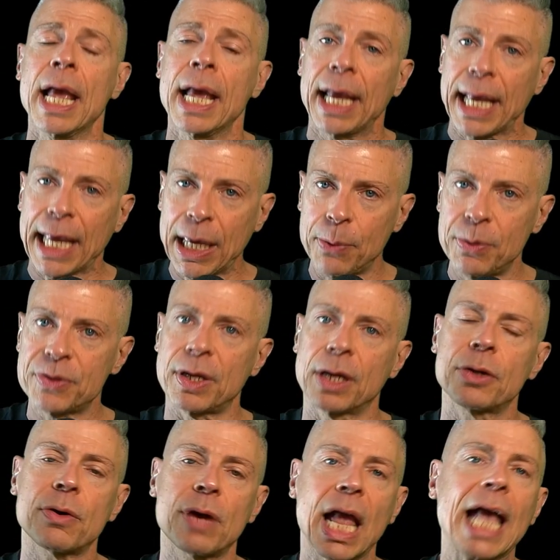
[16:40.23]
he was
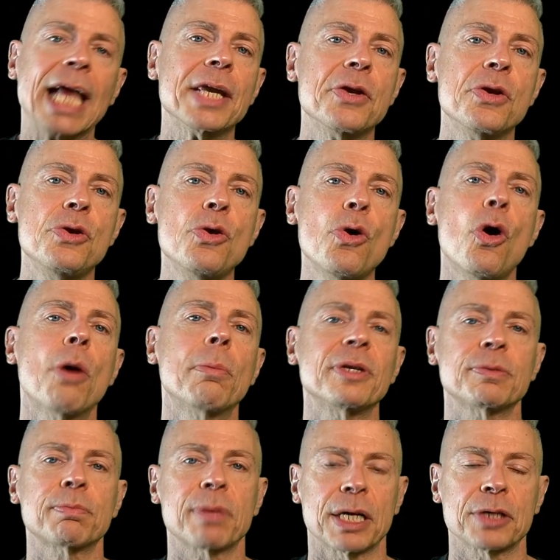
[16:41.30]
under enormous
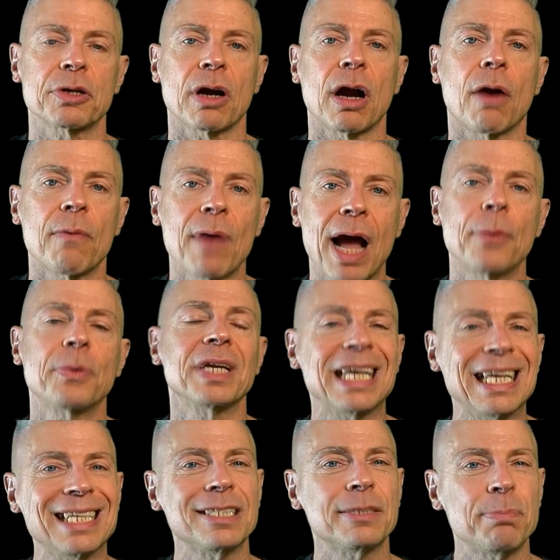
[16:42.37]
pressure around
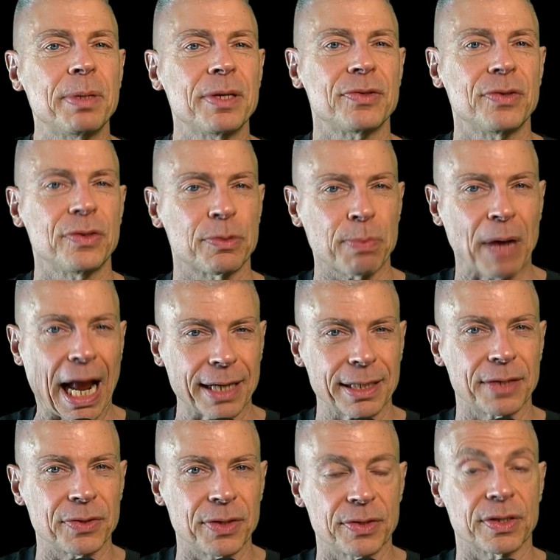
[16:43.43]
his business
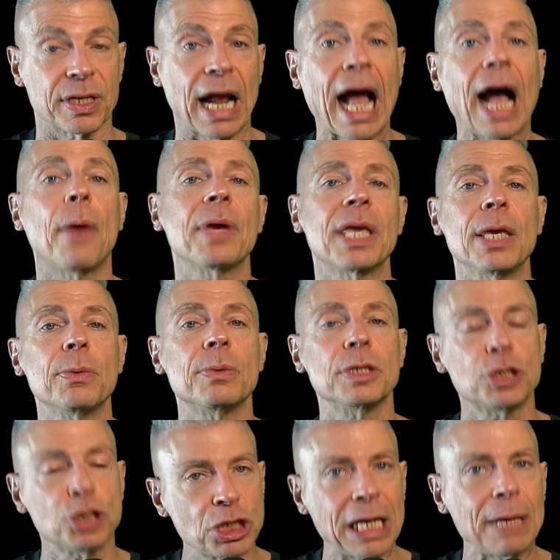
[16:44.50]
practices and how he was
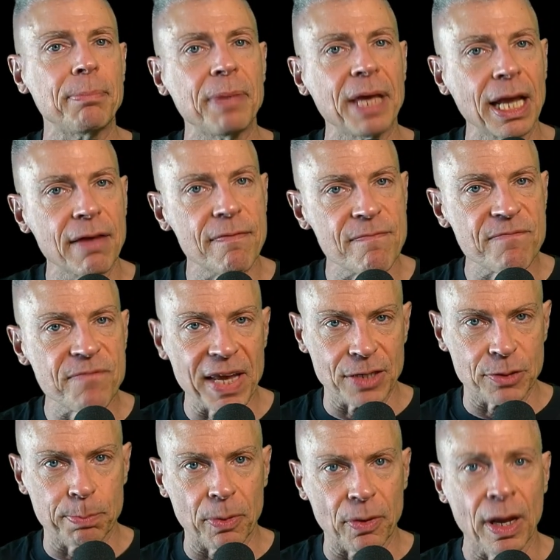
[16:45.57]
shaping
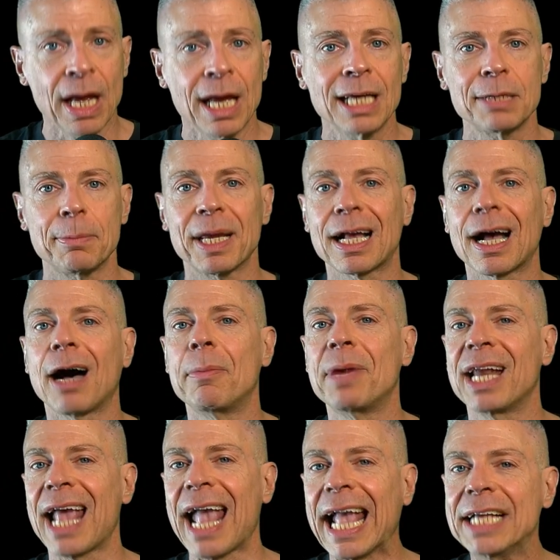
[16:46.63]
Facebook to become
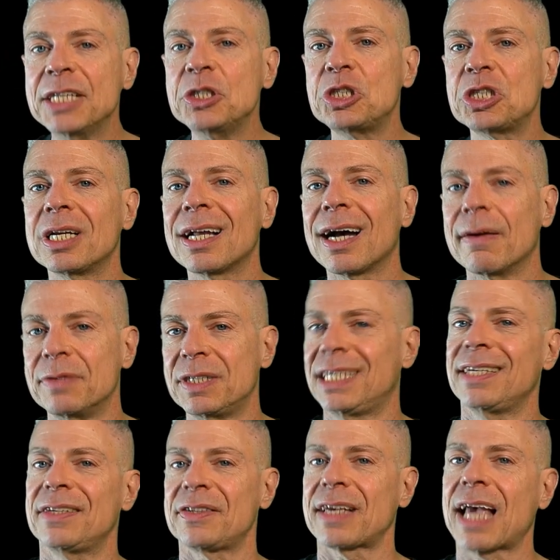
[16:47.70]
an engine of
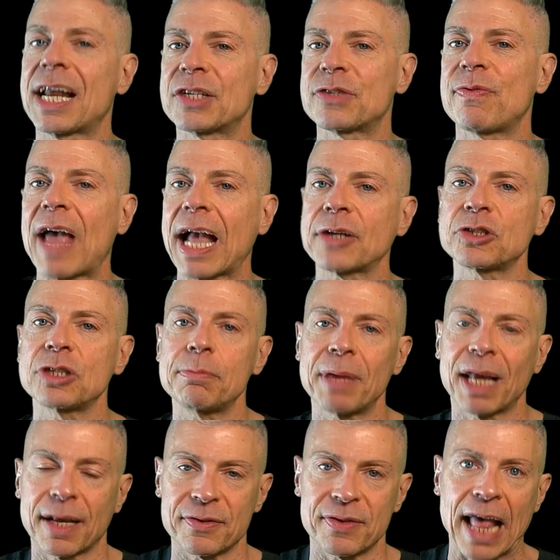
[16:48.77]
dissatisfaction,
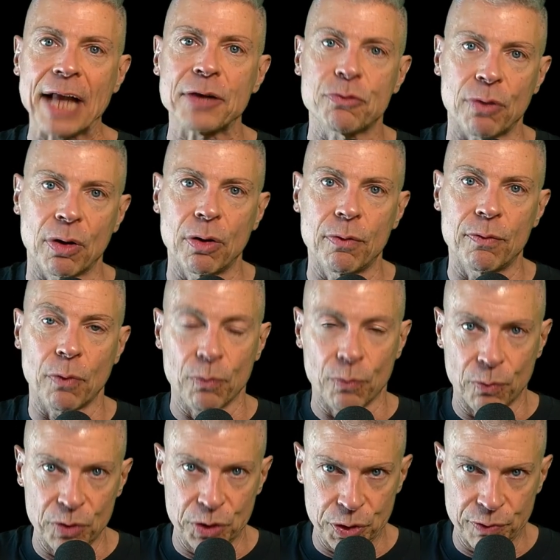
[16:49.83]
because that drove
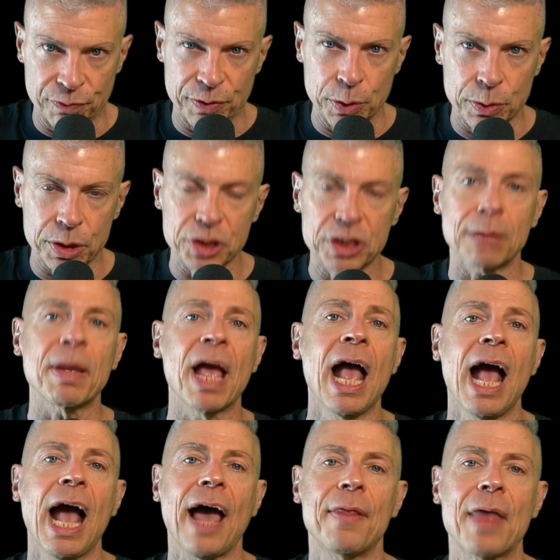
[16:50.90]
viewership,
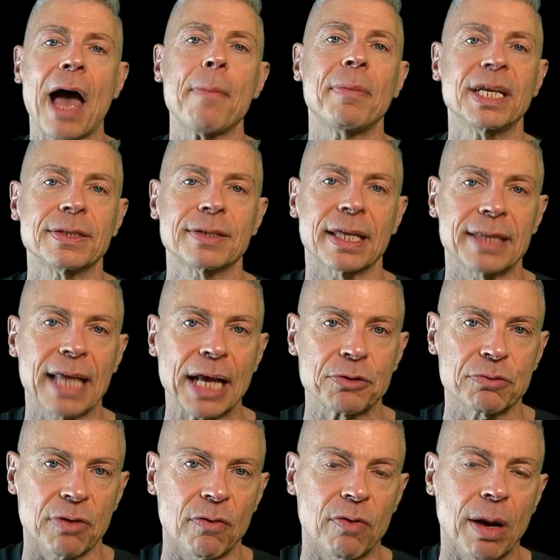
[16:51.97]
and that means that that
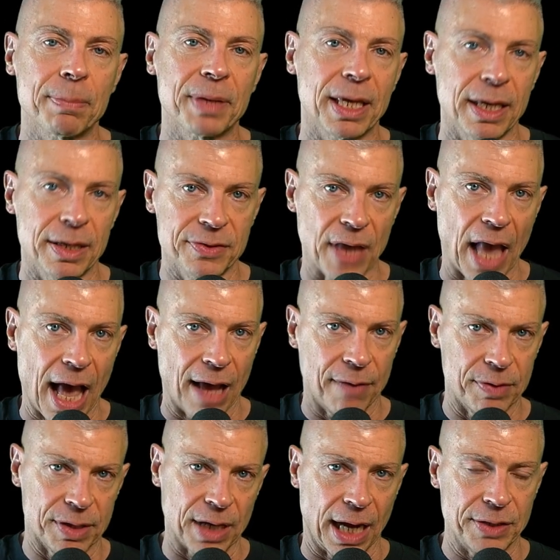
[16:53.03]
drove up his
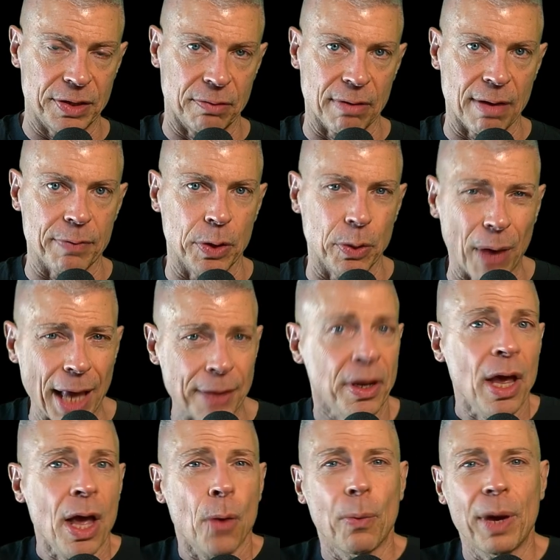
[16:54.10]
advertising revenue. And
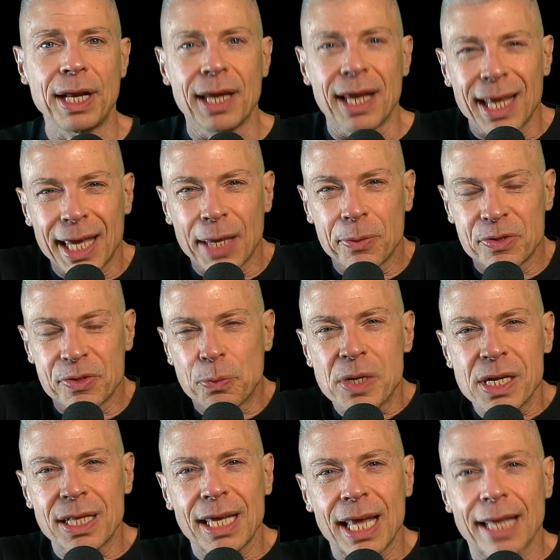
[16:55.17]
when he was
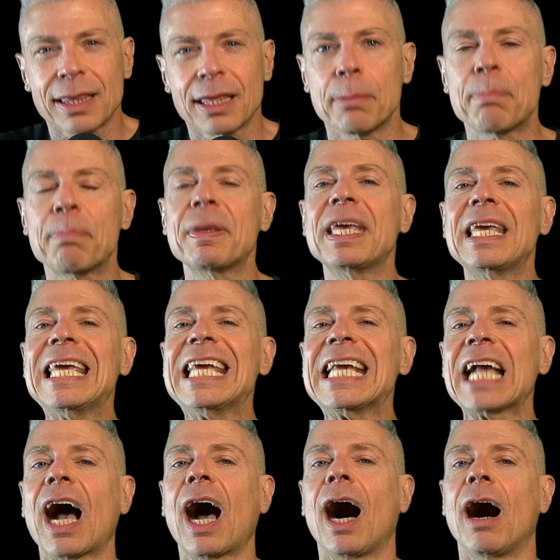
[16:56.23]
really at the peak
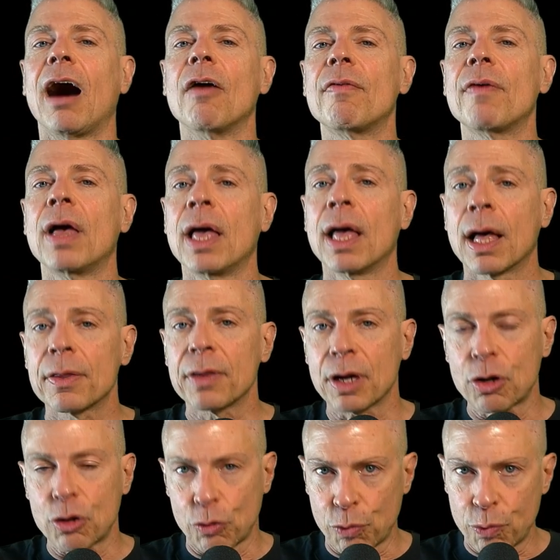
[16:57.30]
of the
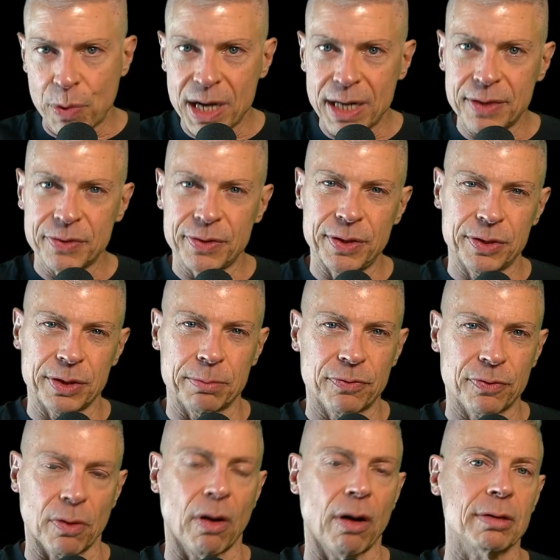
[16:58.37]
criticism
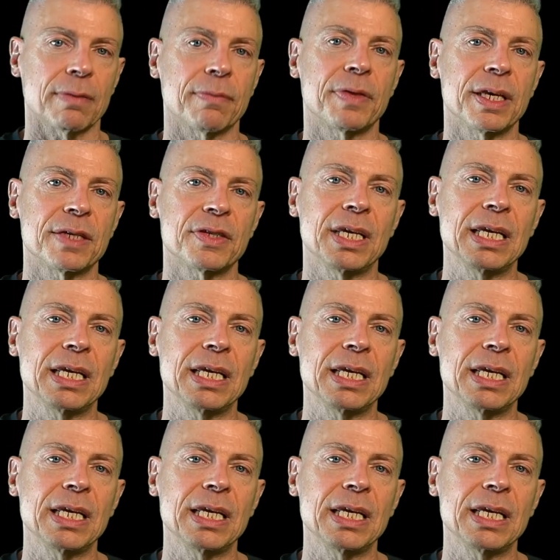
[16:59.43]
for all of this, he